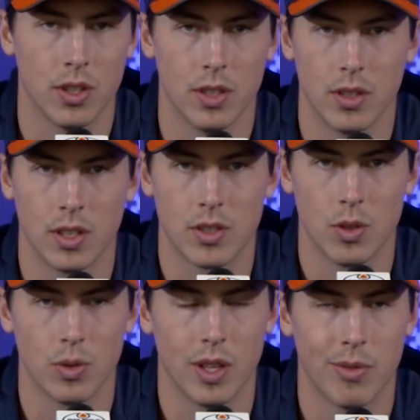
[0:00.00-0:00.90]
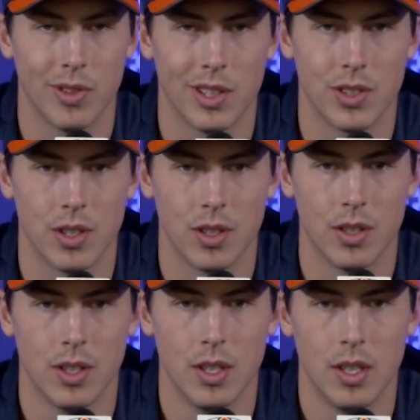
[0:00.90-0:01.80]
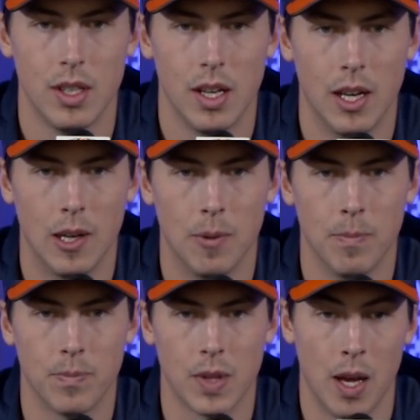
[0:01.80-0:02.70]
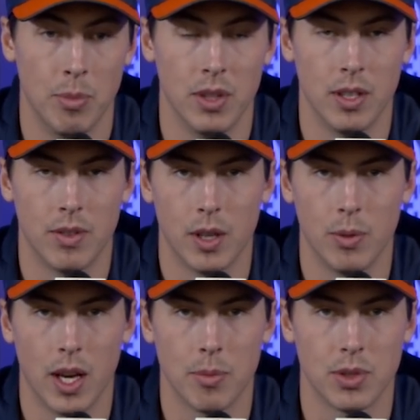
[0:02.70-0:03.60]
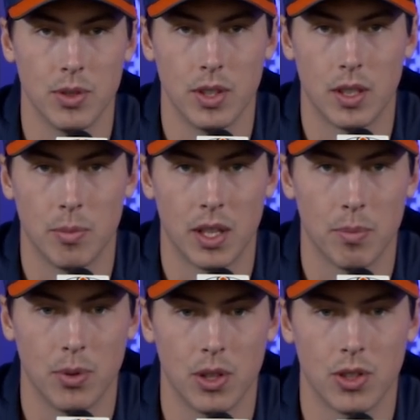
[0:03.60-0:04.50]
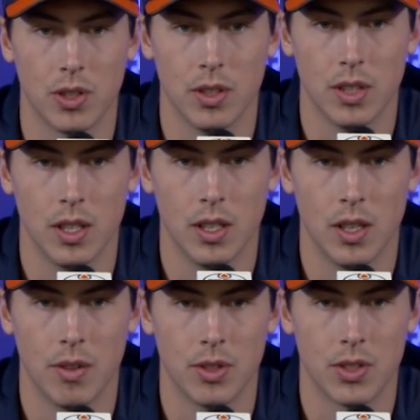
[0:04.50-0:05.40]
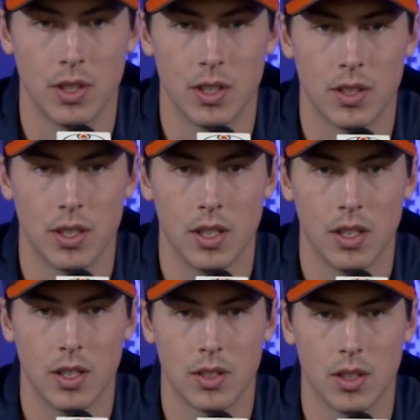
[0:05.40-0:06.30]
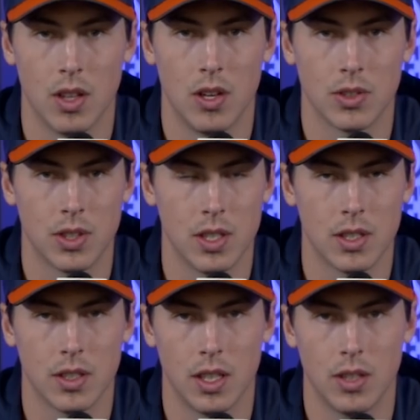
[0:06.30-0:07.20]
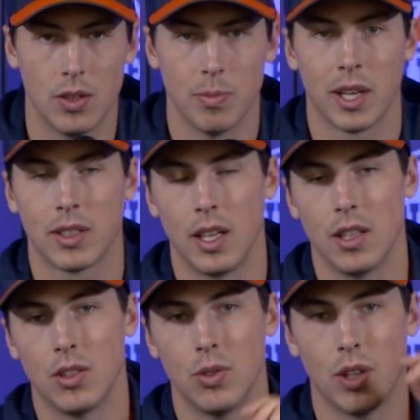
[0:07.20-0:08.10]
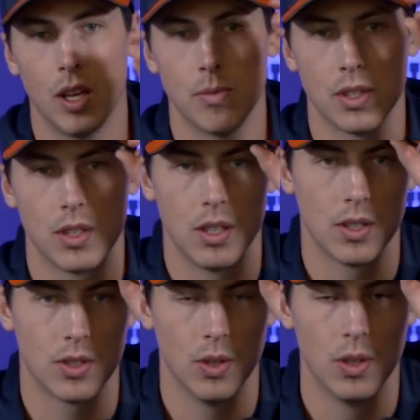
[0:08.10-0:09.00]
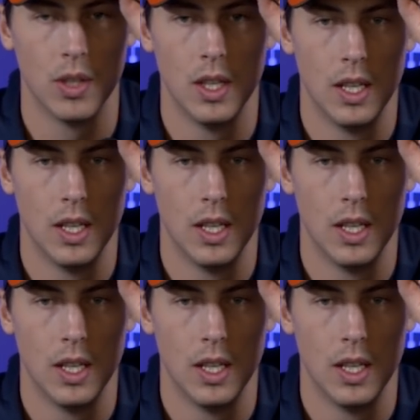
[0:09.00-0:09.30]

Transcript: and that's no different this year. I believe that we absolutely can make a push, and obviously it's a long season, 82 back to 82 games this year, so